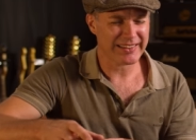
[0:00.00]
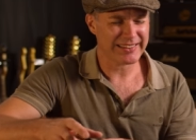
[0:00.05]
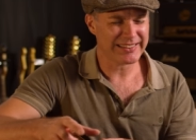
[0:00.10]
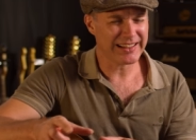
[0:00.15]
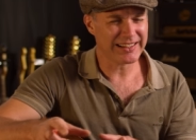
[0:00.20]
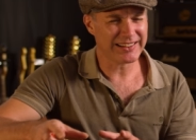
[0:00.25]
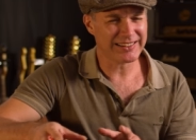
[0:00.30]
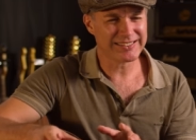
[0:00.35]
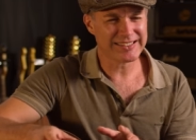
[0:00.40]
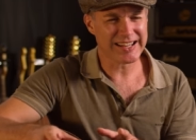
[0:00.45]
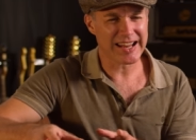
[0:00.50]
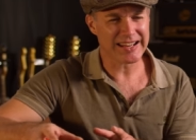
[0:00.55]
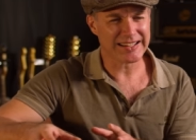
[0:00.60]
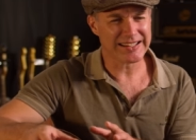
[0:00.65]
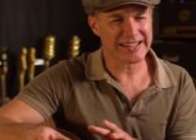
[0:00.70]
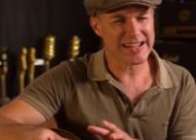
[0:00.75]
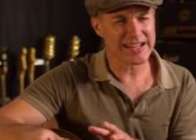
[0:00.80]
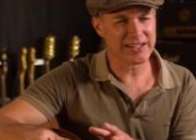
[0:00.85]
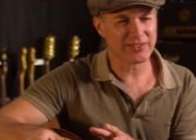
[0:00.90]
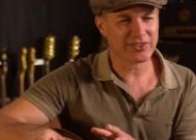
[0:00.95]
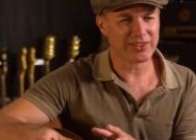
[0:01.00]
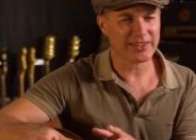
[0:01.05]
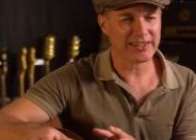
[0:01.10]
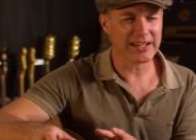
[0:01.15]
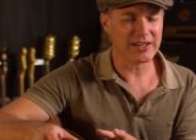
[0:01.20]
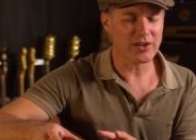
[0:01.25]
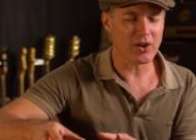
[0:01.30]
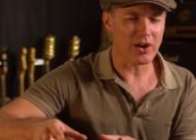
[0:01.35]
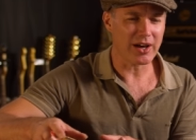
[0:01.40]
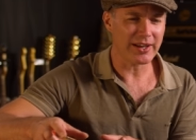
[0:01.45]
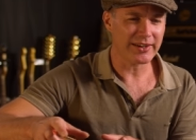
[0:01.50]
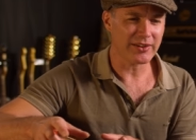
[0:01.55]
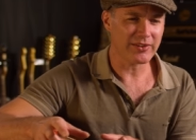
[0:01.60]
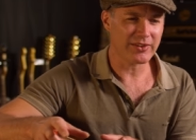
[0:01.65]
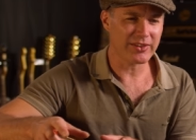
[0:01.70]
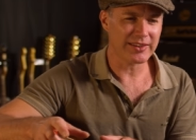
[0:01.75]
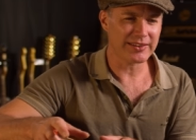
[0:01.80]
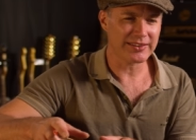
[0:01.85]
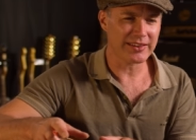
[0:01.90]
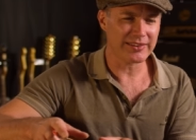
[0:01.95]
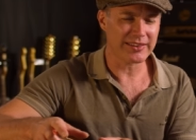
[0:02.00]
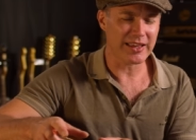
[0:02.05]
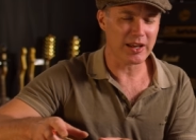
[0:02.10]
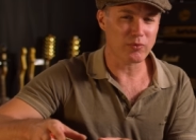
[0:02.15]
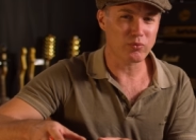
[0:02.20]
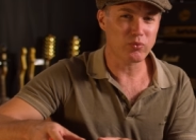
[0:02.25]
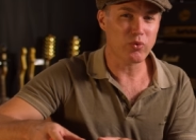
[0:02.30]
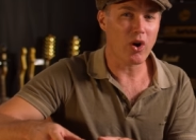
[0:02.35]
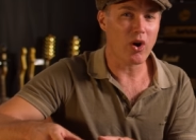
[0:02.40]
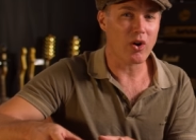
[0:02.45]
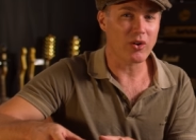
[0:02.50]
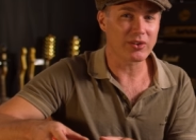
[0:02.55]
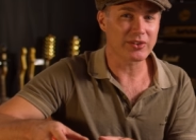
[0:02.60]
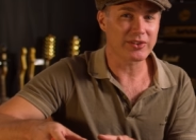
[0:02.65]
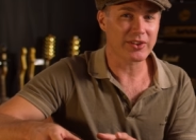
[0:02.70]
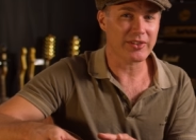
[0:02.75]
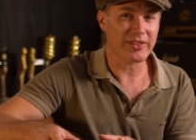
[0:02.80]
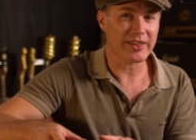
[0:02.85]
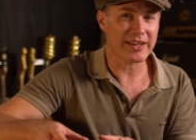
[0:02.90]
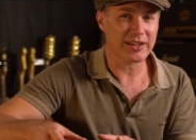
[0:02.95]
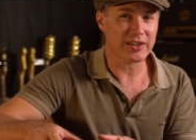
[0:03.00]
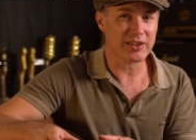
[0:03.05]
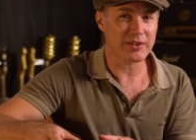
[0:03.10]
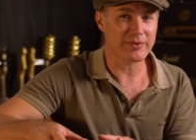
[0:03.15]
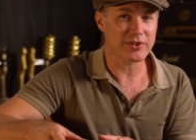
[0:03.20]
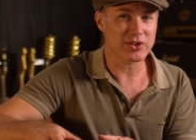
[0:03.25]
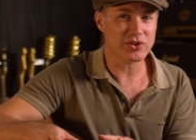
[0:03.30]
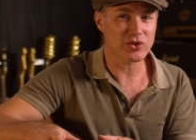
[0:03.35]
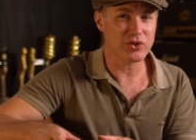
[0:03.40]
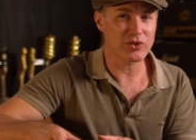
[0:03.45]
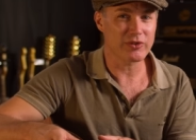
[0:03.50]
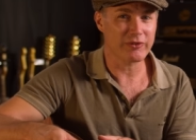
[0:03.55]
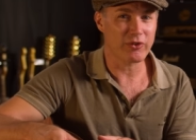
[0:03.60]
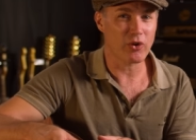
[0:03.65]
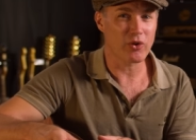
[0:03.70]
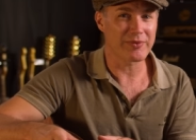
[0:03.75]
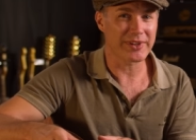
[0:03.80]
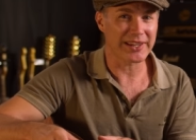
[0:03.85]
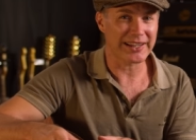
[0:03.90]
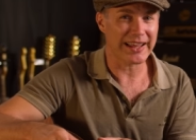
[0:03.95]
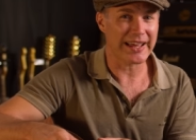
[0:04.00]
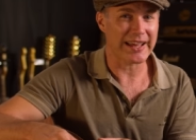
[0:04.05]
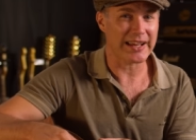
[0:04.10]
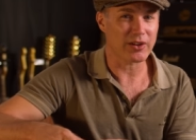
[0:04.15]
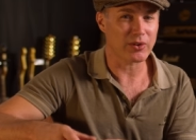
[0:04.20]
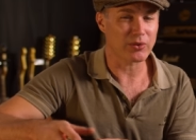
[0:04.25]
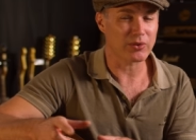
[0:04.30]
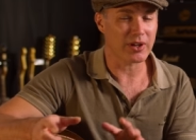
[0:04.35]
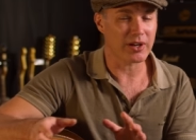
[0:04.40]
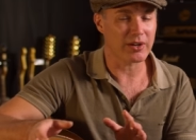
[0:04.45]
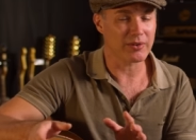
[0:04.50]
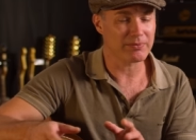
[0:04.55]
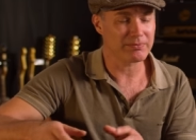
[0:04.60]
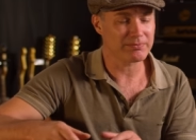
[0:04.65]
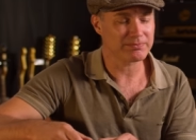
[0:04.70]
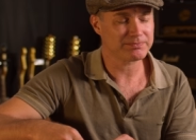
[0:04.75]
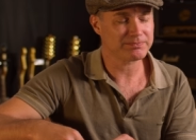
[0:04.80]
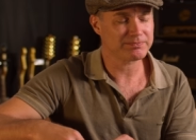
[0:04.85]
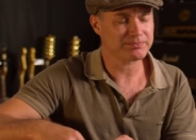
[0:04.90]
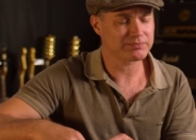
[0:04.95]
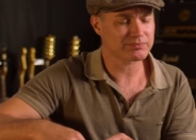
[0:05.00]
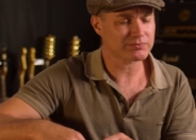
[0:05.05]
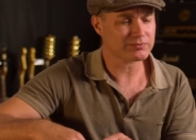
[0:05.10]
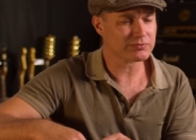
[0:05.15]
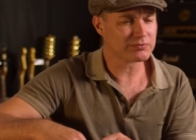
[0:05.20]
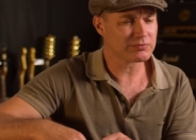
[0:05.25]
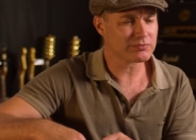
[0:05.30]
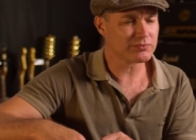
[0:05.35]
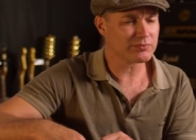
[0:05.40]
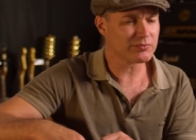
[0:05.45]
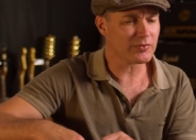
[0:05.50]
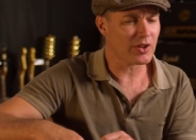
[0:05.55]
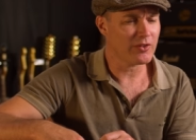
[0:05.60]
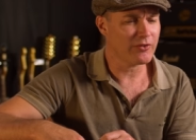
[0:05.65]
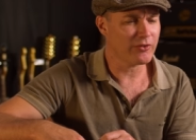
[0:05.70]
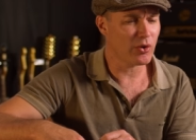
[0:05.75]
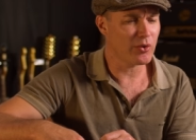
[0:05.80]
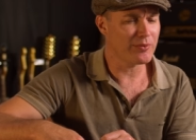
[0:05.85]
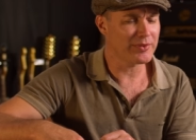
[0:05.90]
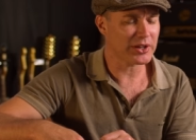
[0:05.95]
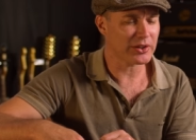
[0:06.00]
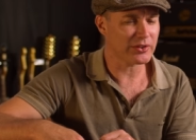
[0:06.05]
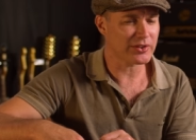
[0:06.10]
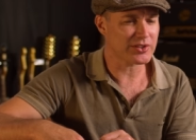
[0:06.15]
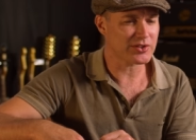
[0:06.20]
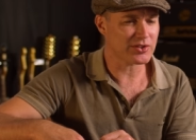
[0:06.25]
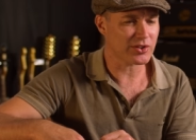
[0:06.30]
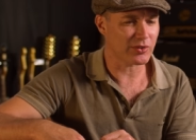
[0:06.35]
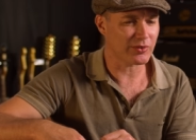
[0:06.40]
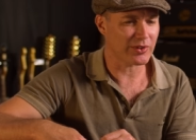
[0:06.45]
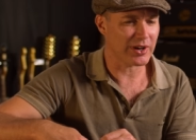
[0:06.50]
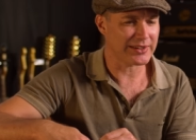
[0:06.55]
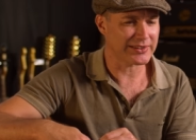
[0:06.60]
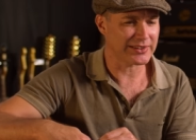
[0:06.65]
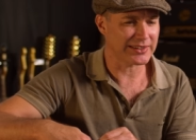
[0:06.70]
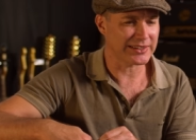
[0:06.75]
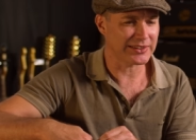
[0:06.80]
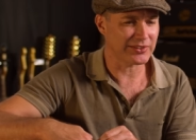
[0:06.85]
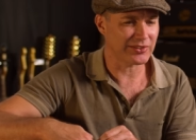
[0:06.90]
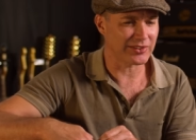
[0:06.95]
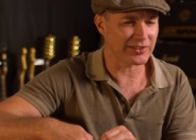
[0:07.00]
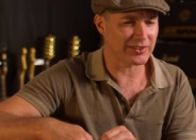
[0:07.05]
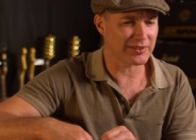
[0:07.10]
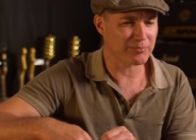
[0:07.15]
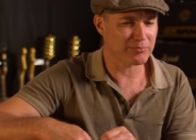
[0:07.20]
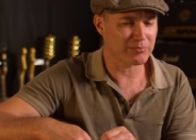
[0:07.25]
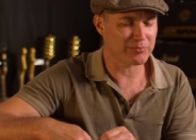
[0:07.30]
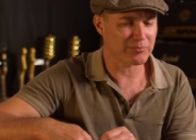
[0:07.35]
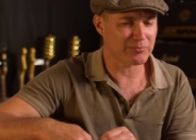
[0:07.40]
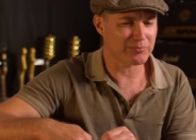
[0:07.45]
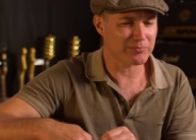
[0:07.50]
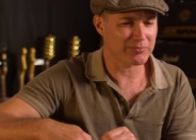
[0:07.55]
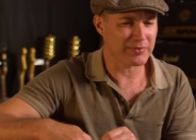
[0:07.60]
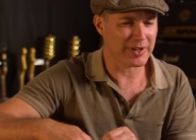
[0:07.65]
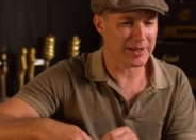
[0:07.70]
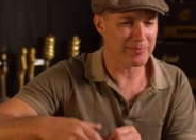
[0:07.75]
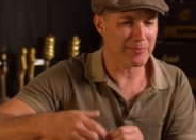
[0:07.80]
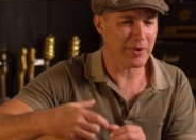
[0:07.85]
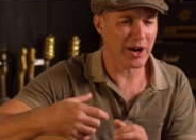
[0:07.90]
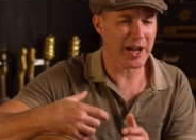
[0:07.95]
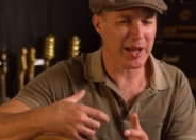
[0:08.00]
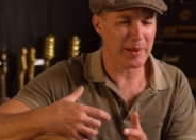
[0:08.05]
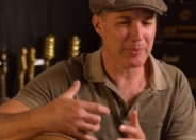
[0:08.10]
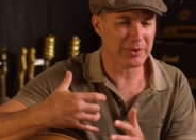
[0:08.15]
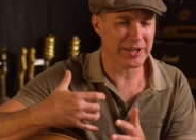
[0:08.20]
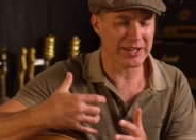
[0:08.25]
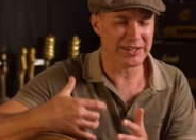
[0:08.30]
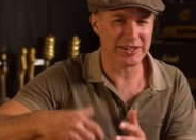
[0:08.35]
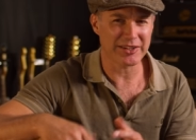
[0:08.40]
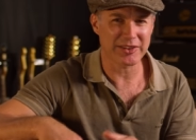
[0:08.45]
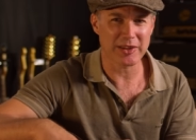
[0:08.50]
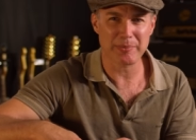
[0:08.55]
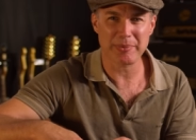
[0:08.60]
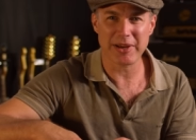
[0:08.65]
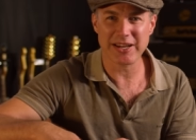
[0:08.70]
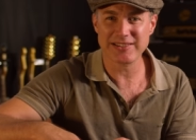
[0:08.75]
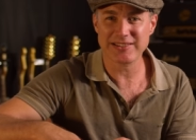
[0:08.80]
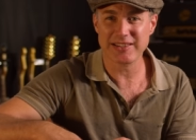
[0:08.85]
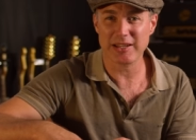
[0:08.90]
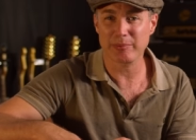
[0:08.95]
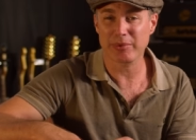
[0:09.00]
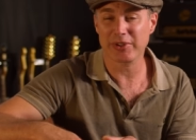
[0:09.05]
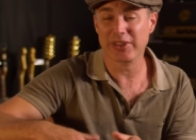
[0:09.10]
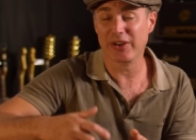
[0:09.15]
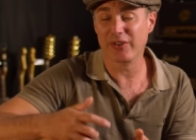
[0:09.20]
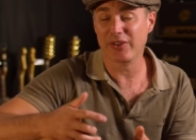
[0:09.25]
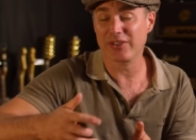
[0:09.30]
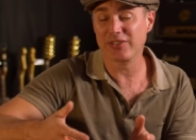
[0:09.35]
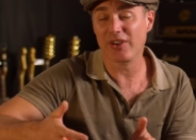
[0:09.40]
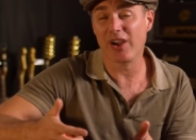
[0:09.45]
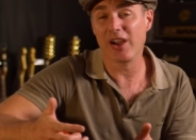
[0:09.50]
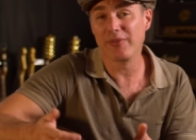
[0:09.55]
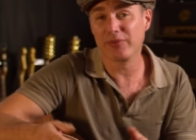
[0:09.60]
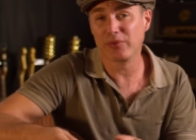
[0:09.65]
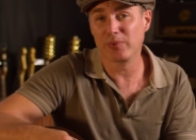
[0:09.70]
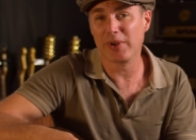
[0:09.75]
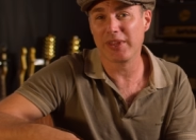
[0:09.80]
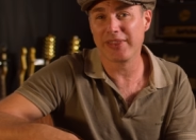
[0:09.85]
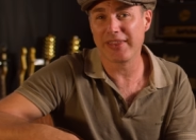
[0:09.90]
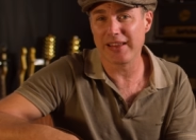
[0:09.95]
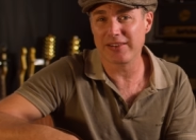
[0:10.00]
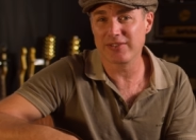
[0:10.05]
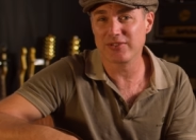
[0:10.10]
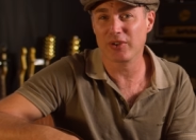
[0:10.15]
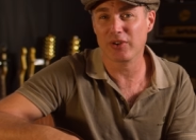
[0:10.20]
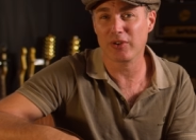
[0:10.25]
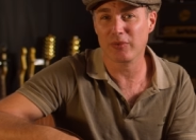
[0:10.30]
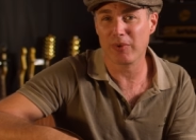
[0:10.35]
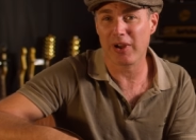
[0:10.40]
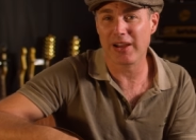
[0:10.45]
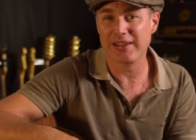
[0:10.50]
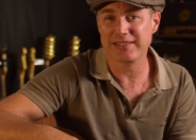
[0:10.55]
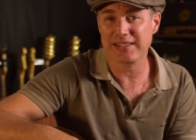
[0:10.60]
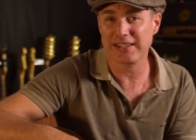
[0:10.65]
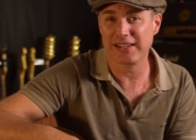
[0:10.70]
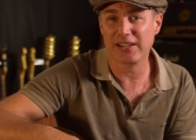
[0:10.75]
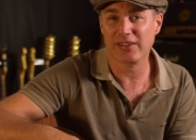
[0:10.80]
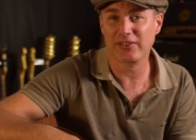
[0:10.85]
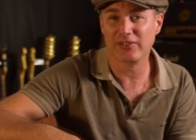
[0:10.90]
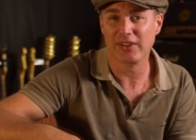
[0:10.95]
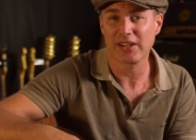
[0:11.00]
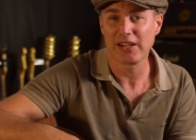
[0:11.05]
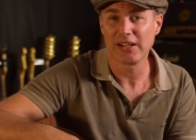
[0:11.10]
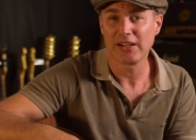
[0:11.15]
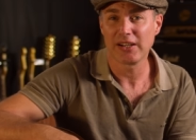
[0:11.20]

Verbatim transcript: little techniques, and they're not. I don't think that they're wrong to think of them as too formulaic, although formula in songwriting isn't in my opinion the best thing but there are times where that sort of writing is